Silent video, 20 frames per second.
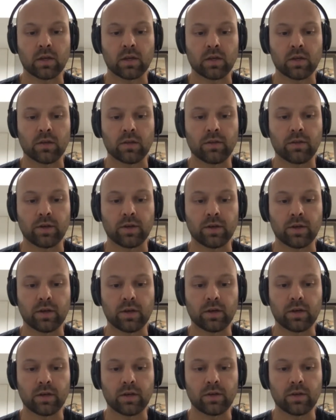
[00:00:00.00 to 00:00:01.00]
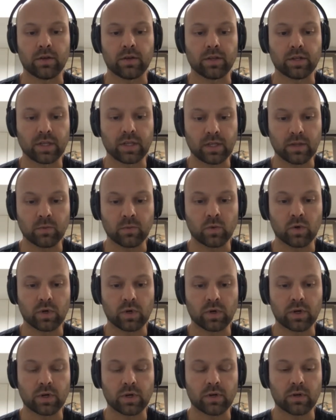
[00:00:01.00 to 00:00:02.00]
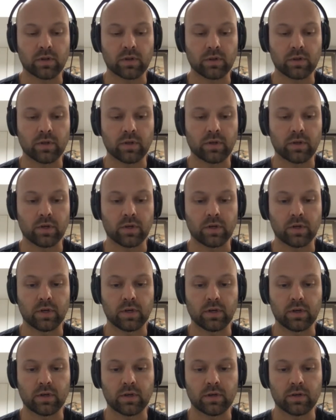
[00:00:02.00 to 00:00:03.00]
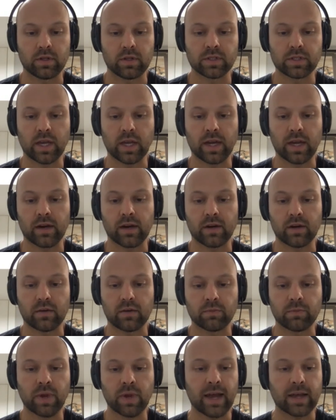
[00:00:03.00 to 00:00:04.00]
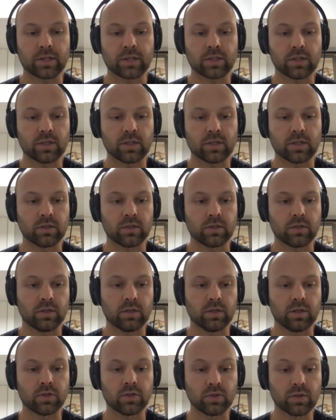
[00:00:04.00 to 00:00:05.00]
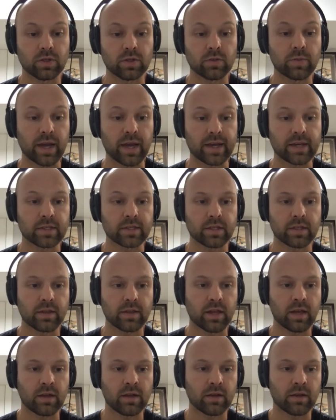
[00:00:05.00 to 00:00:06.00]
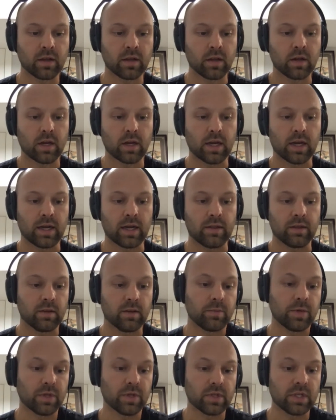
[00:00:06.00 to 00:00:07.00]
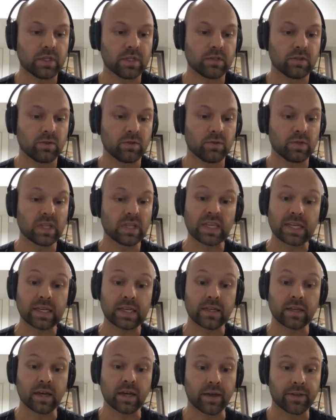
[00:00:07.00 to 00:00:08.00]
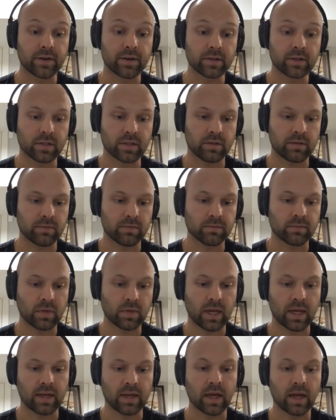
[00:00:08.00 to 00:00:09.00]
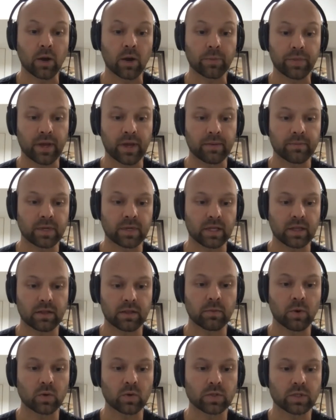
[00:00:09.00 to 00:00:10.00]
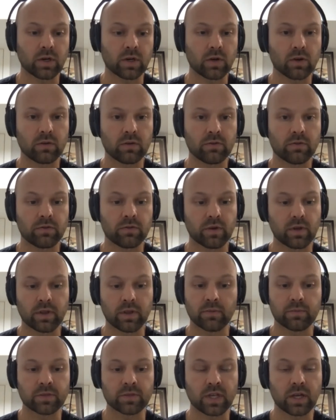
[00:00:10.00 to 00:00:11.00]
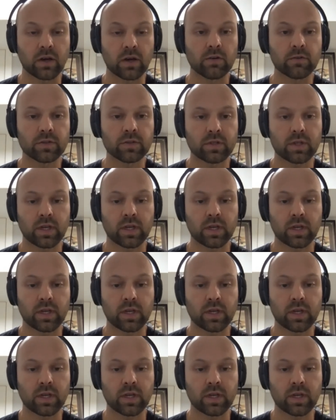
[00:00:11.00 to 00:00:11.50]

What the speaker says: the teamwork, the desire and passion to do your best, and then the ability to lead others and help them get the most out of themselves,